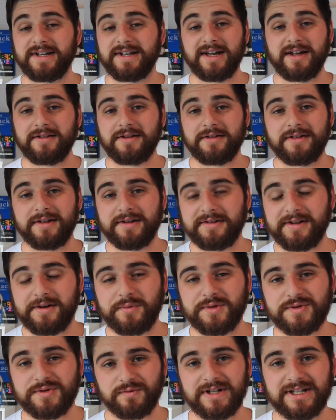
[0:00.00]
The other thing that
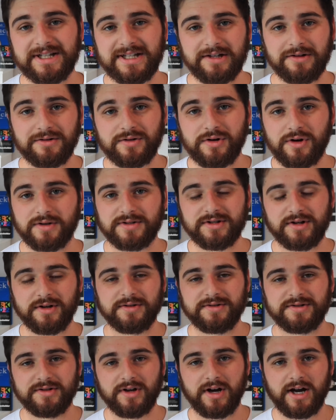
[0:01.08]
was really on
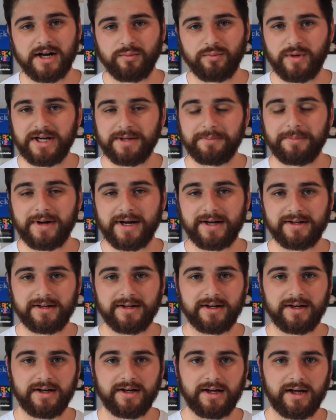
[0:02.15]
Costco's side when
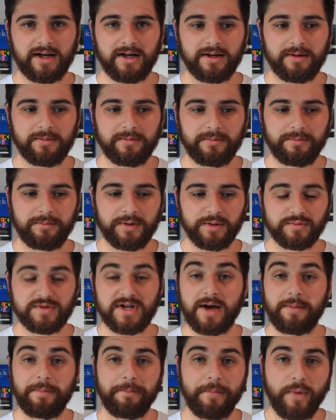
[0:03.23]
Munger built
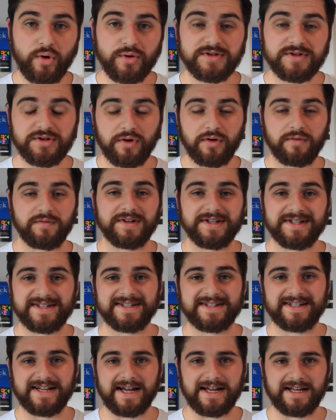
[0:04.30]
up most of his
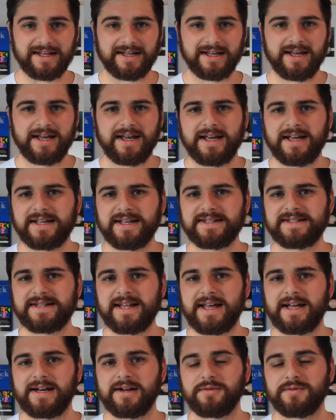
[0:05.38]
stake is
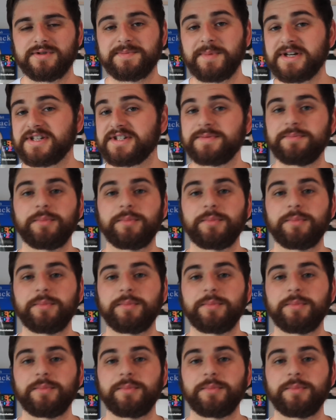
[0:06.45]
that it was much